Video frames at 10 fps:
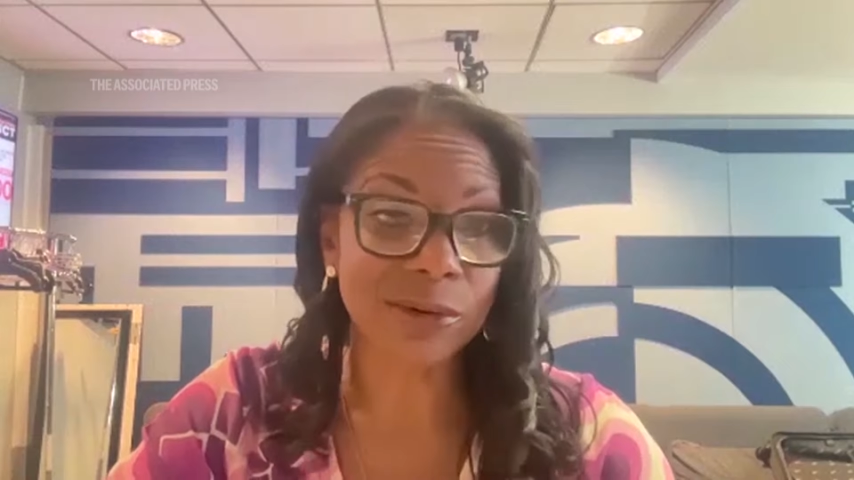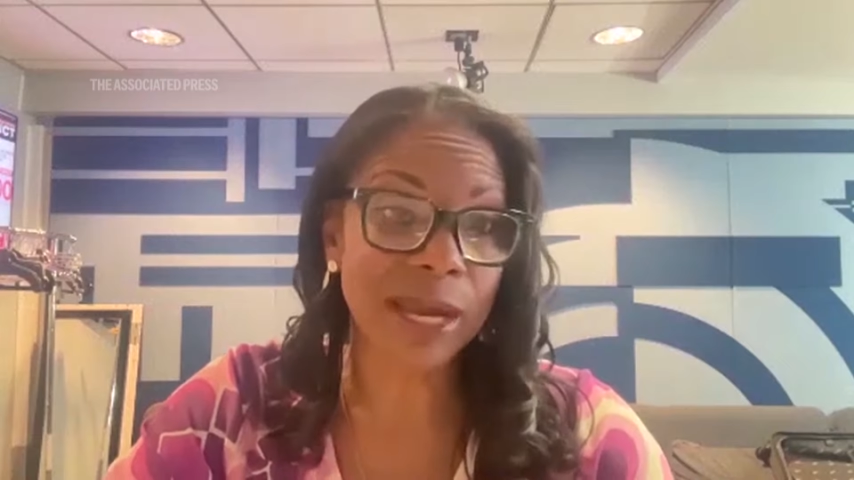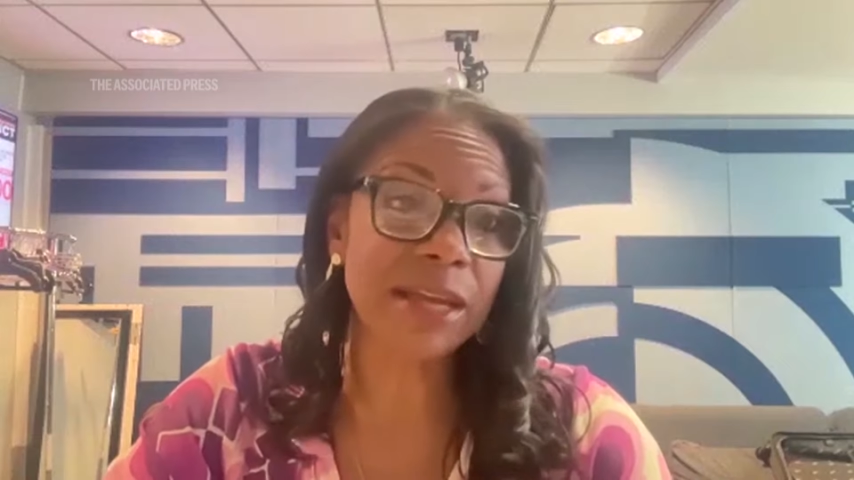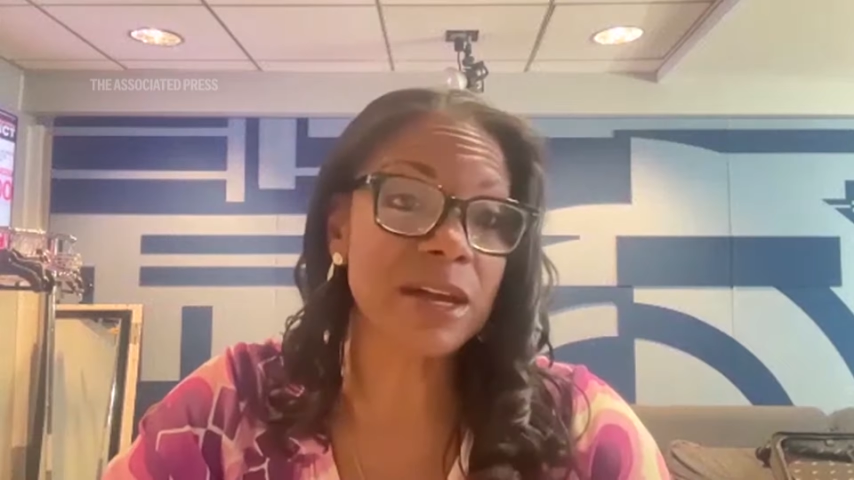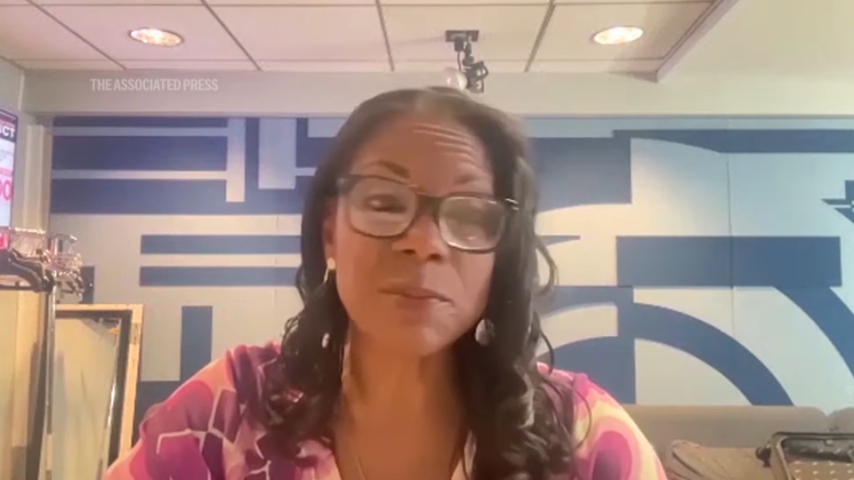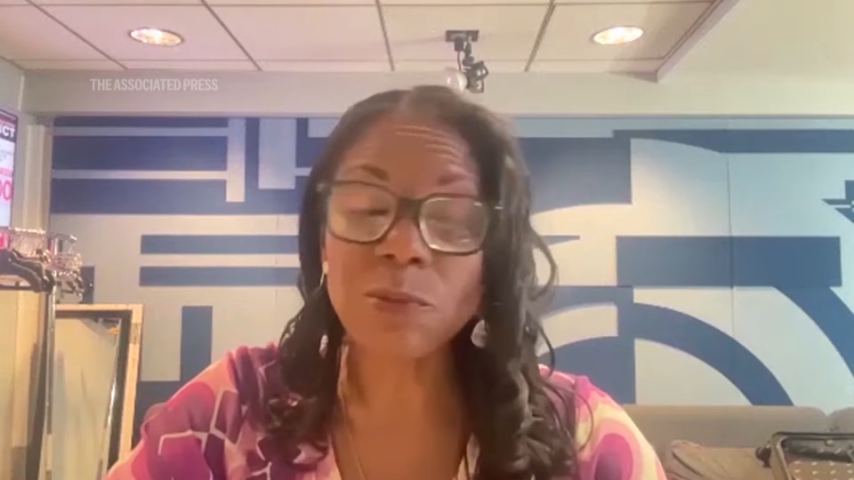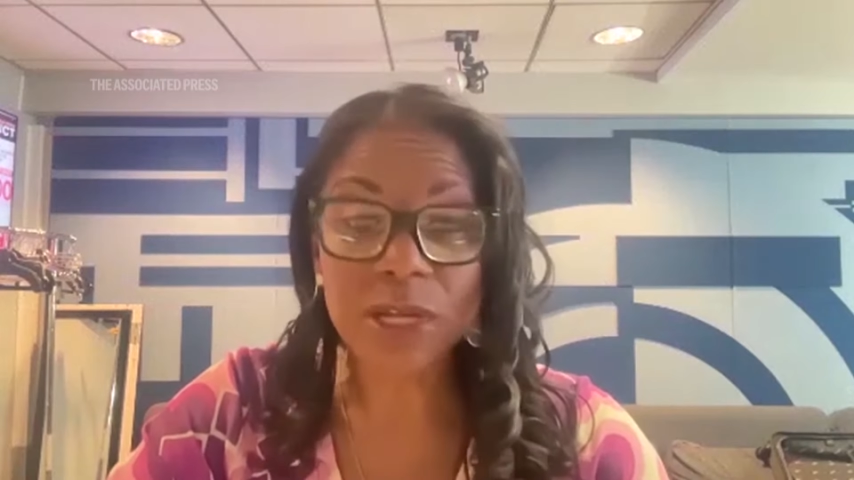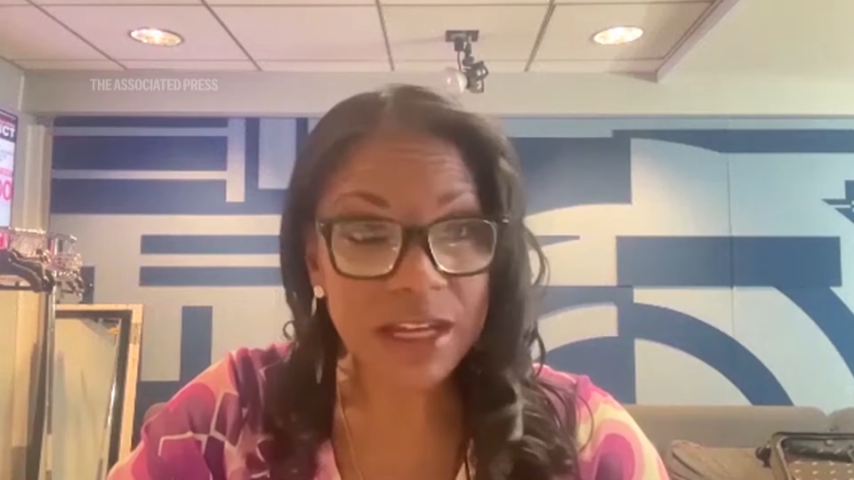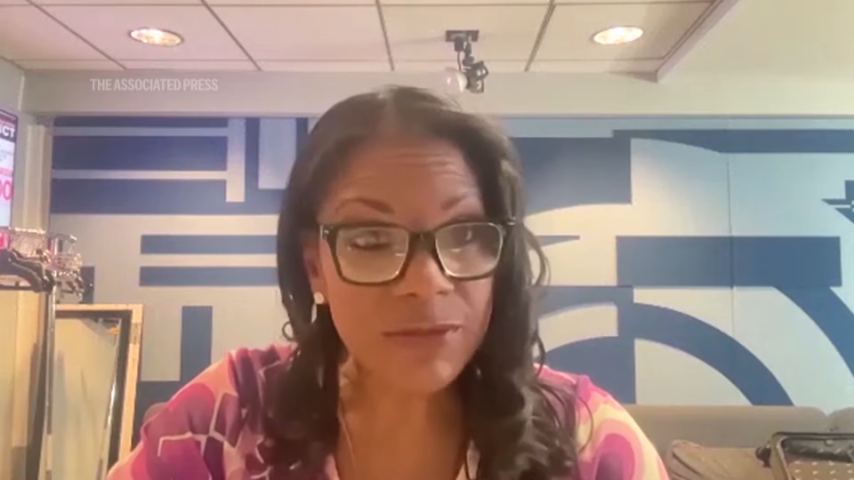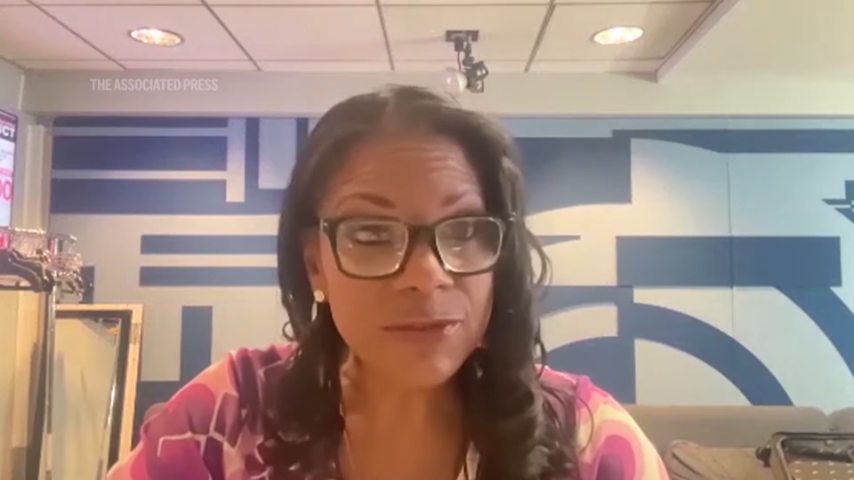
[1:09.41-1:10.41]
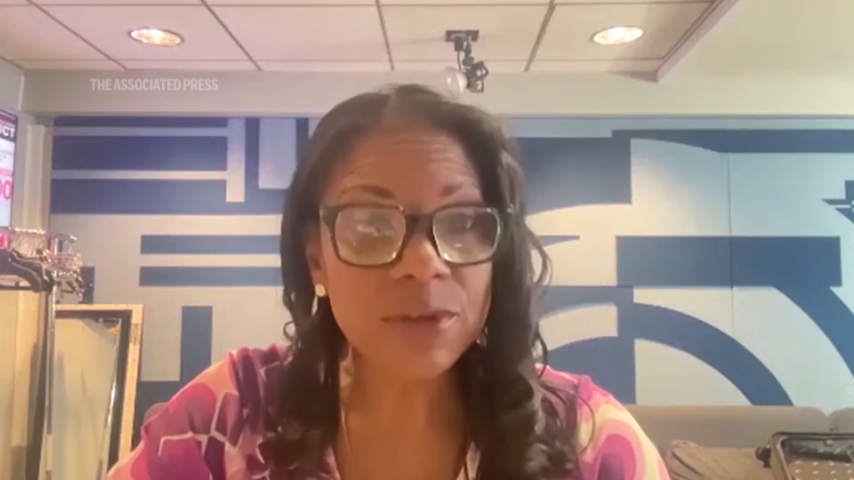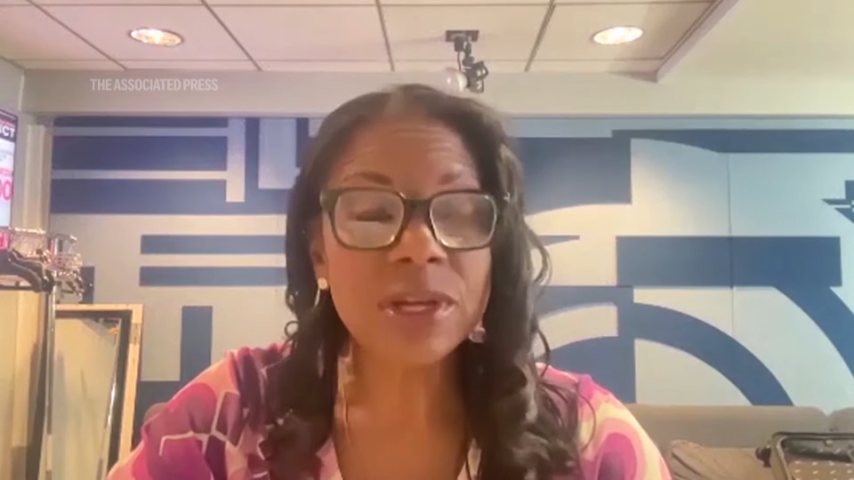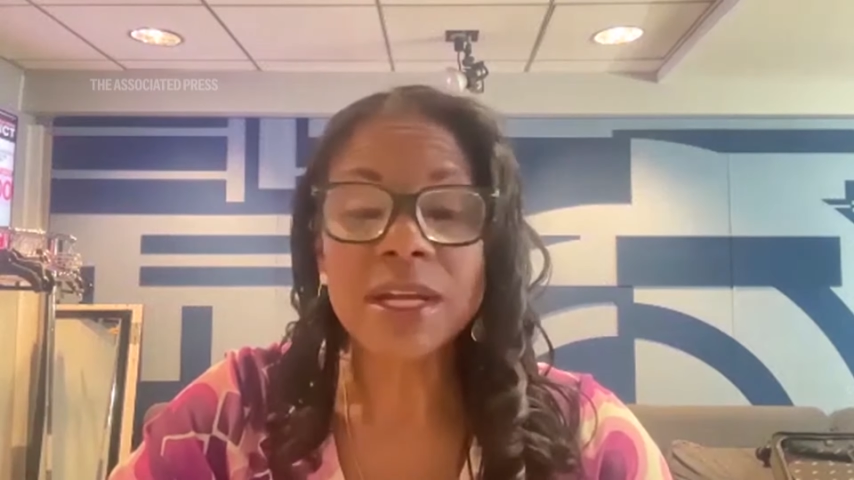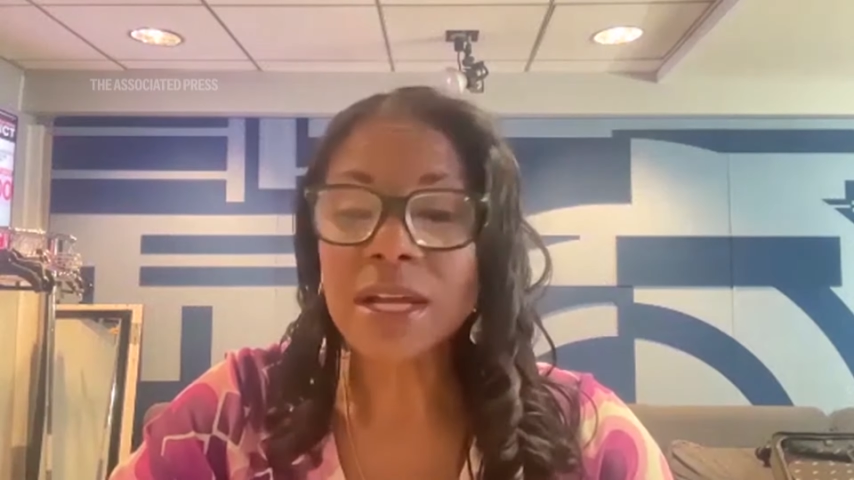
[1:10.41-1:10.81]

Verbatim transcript: crack up, whatever.